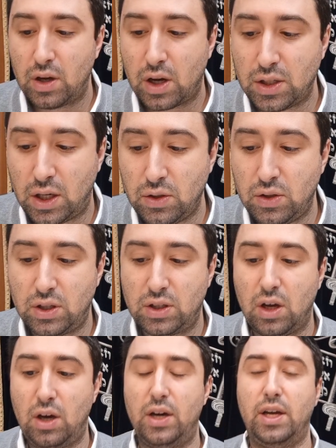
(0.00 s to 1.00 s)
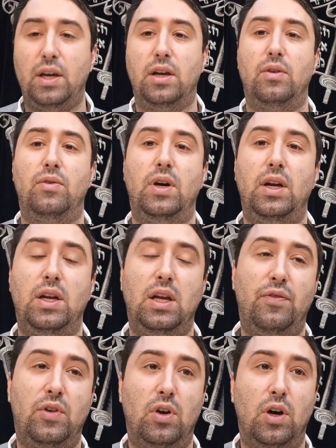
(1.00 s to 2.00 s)
Because under the sky, right,
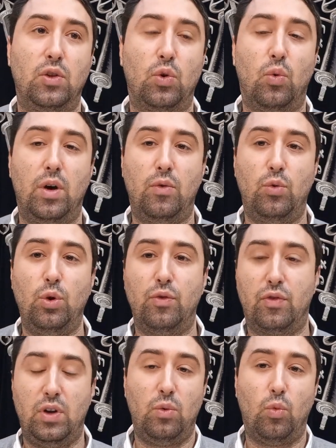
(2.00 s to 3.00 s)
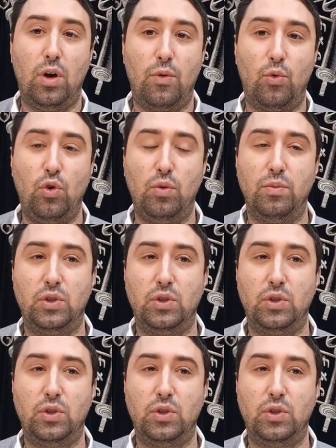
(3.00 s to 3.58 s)
if you're under one roof or in one room,